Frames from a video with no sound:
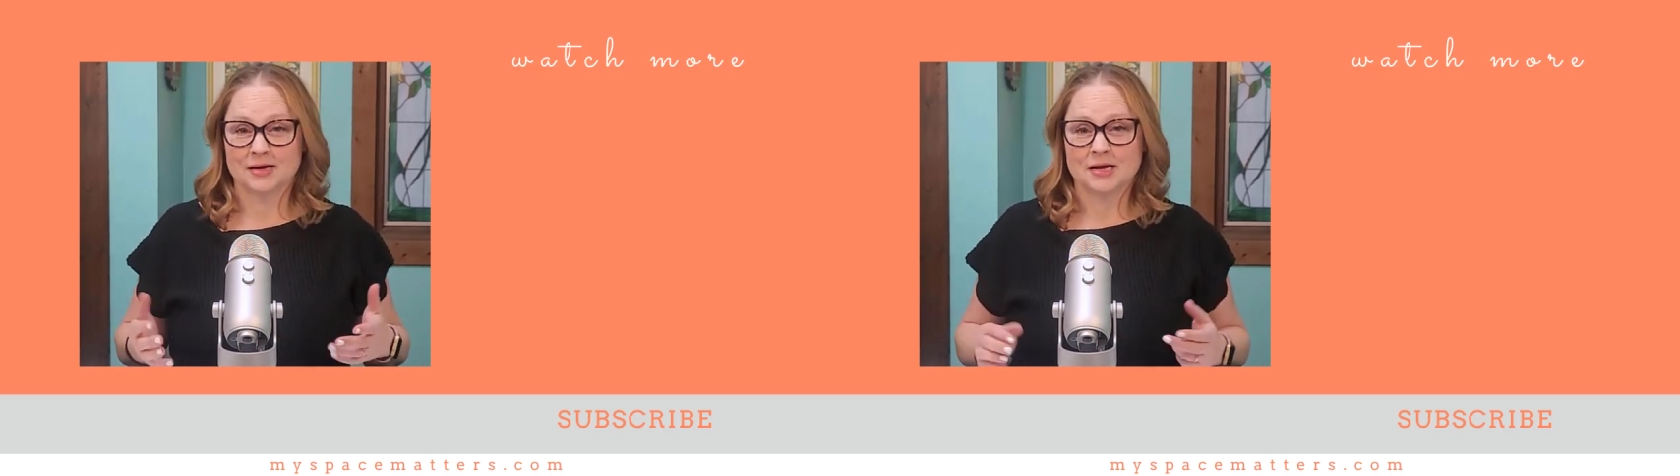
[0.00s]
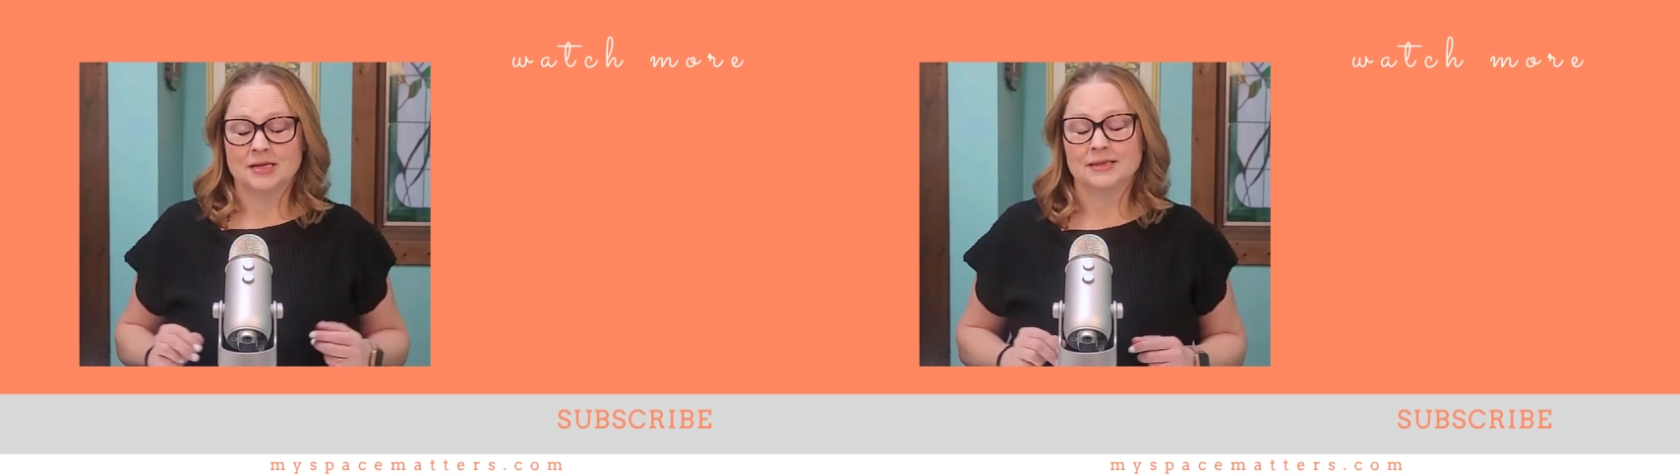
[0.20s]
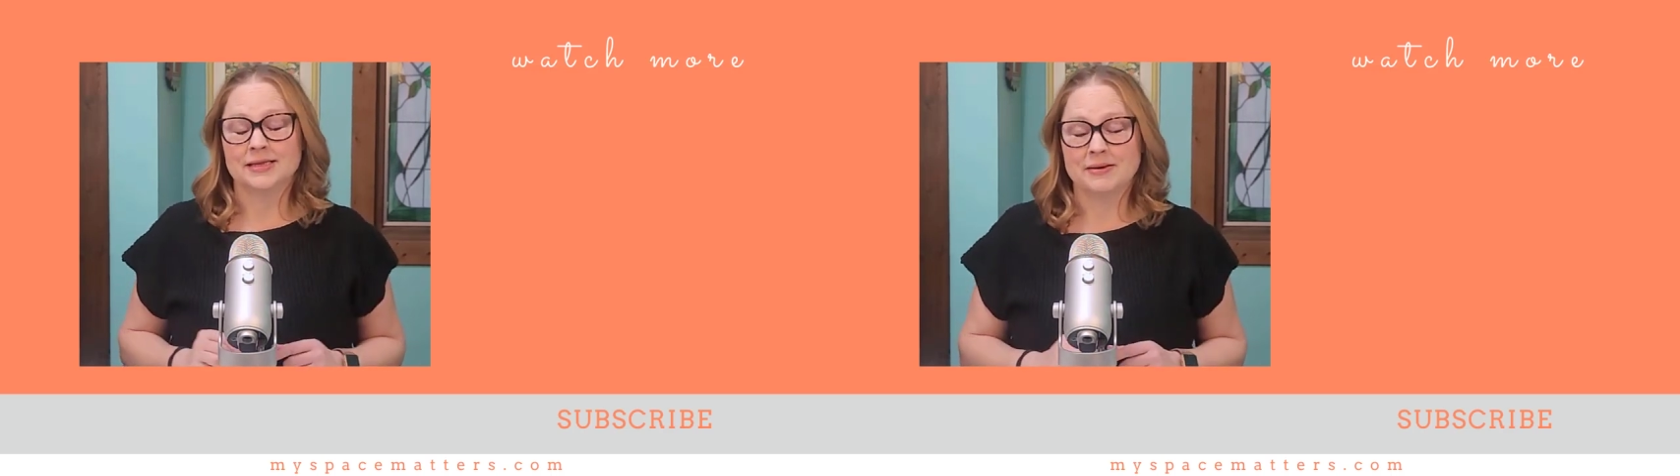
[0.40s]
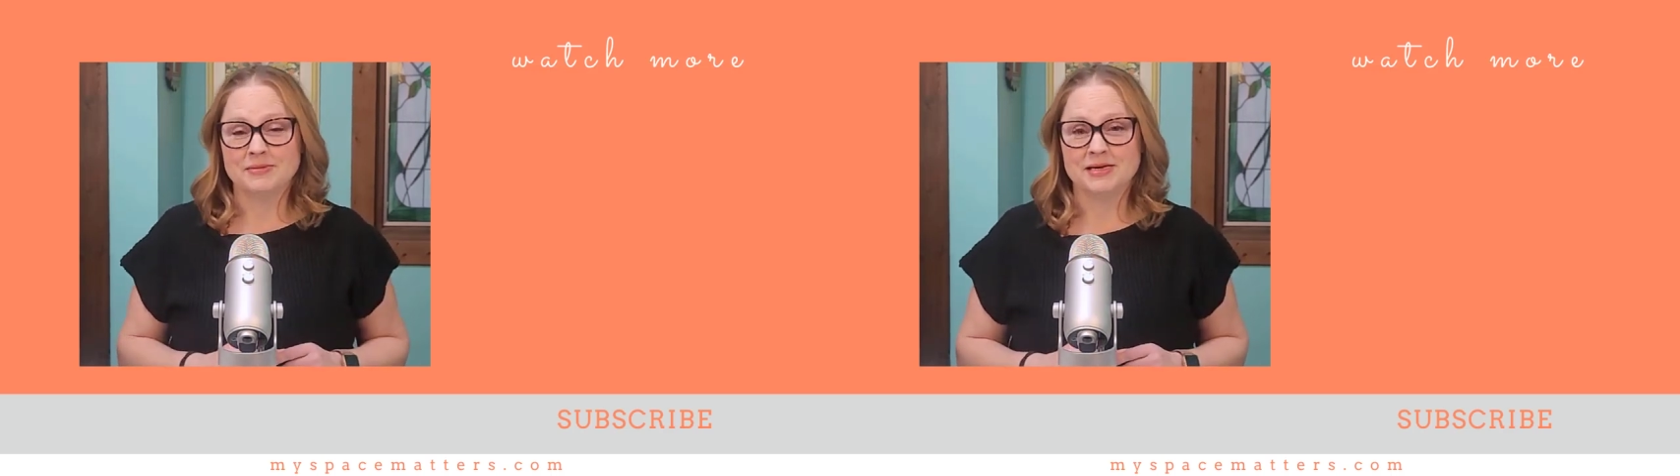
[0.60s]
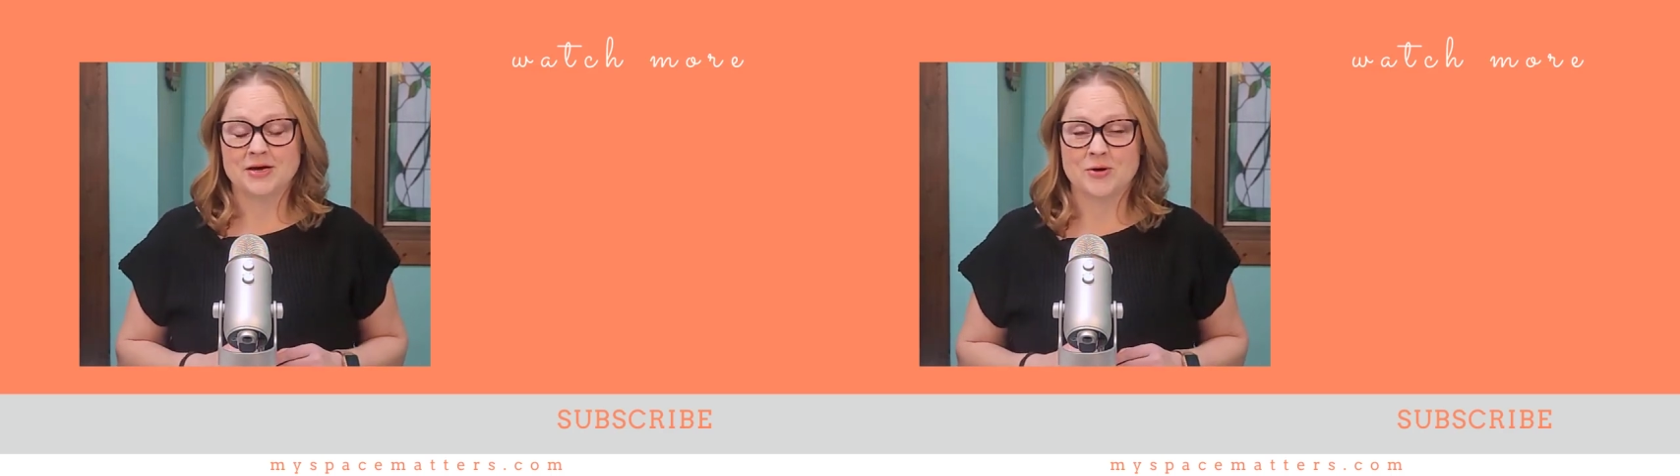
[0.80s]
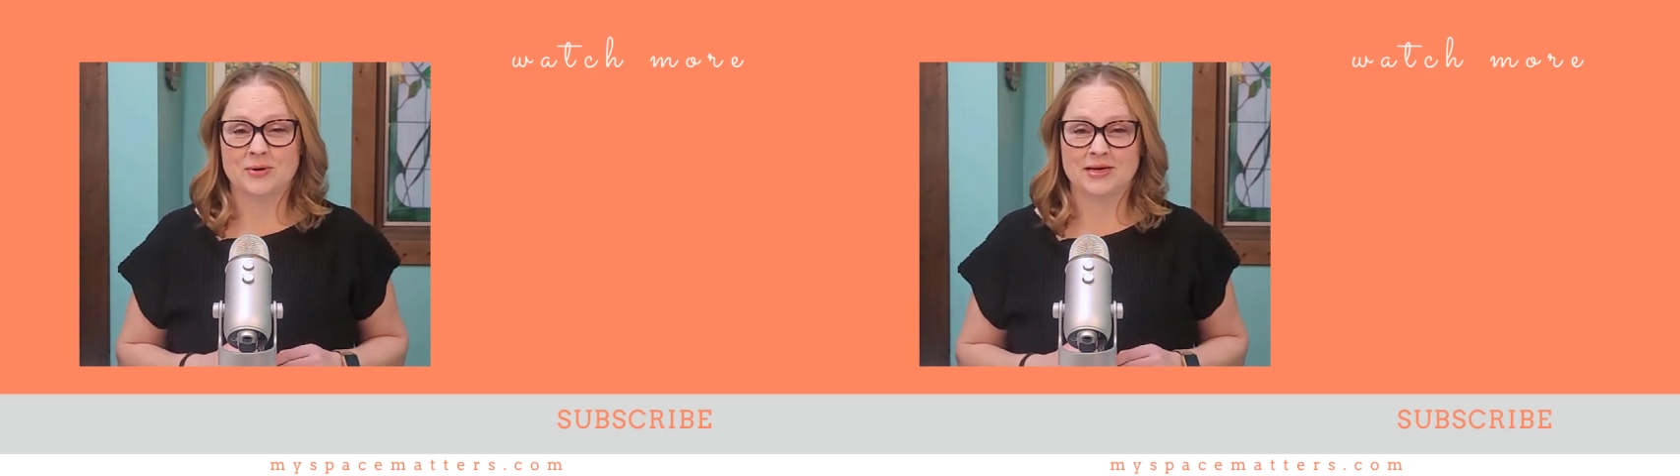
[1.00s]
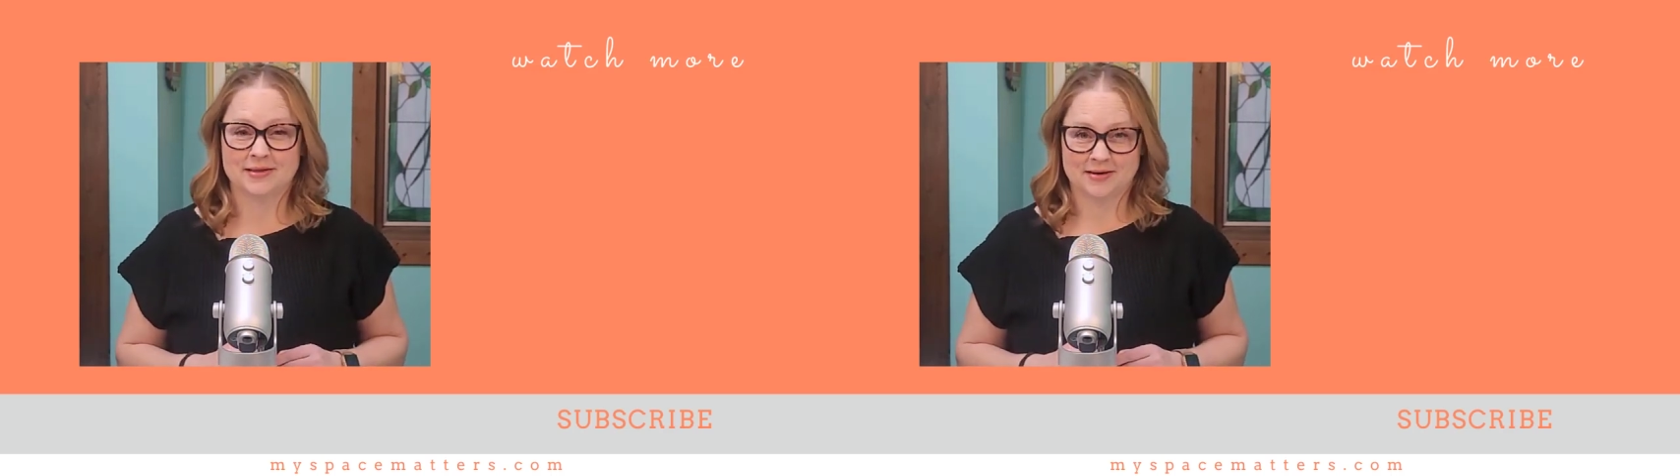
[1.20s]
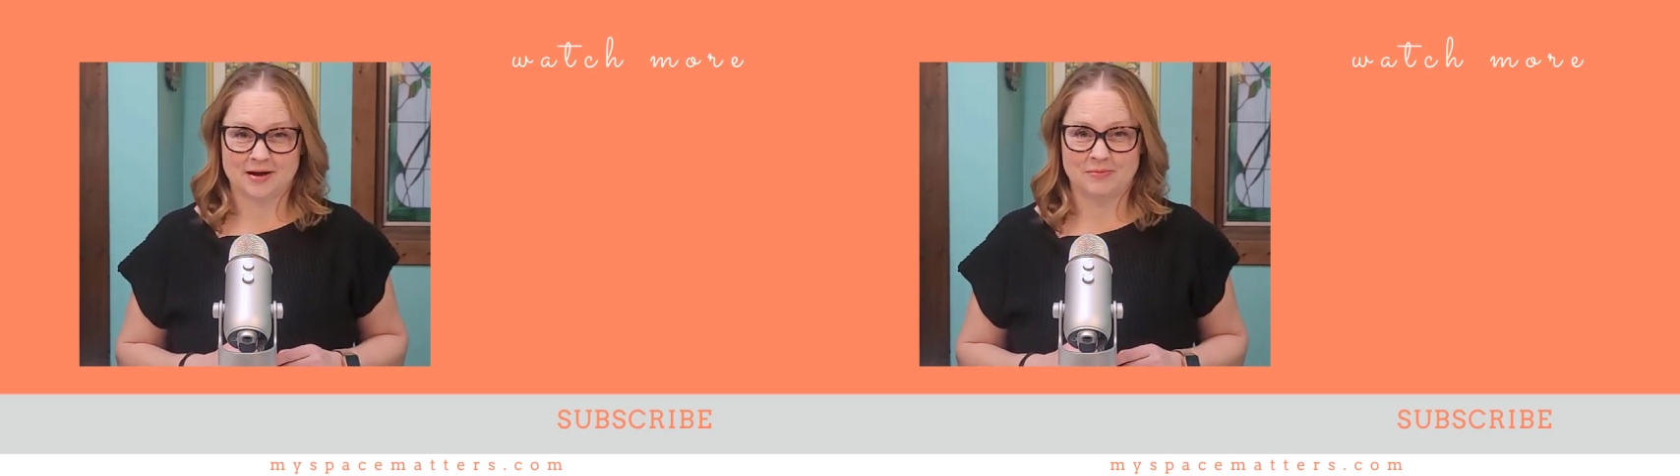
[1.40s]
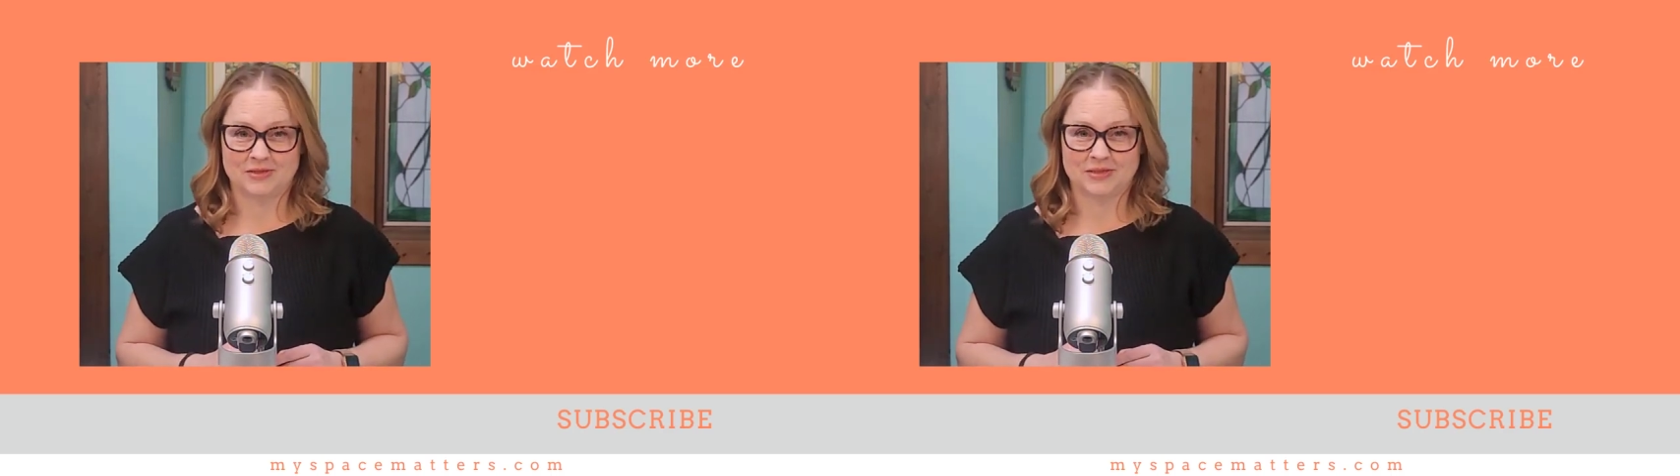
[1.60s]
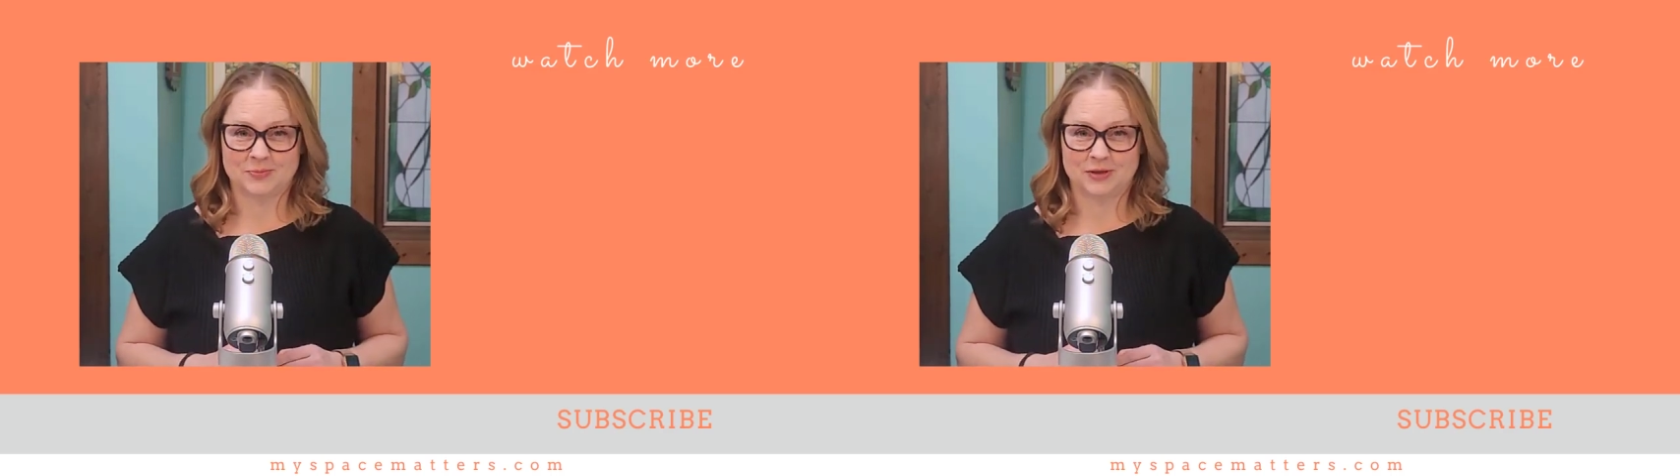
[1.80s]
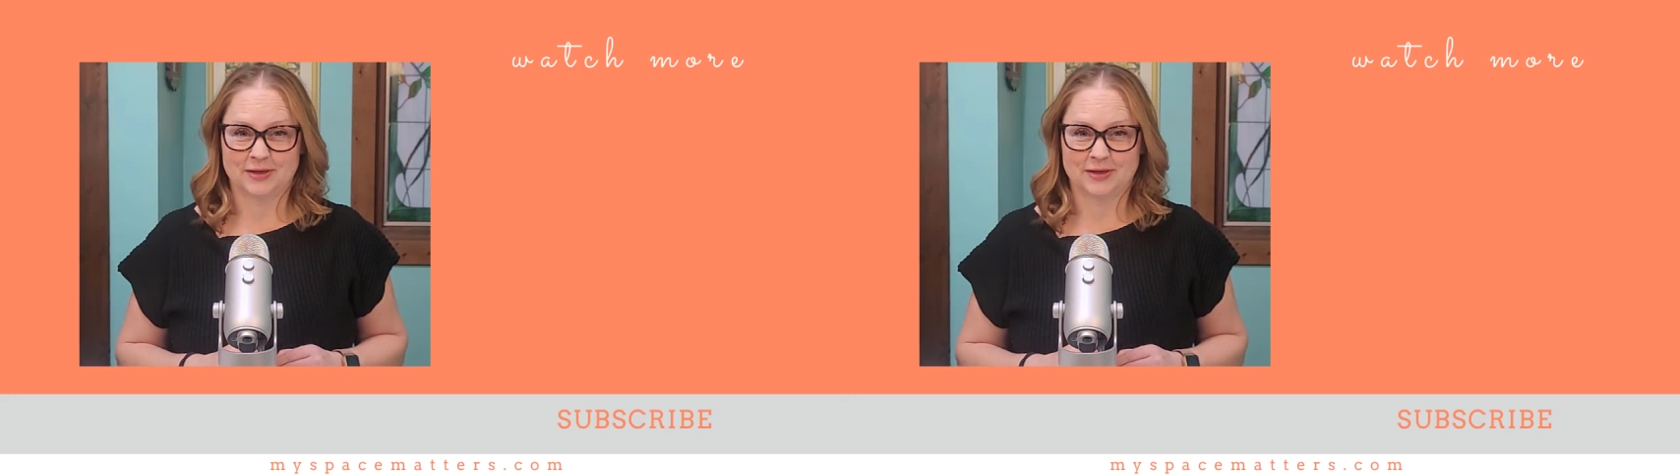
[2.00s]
Let me know in the comments below.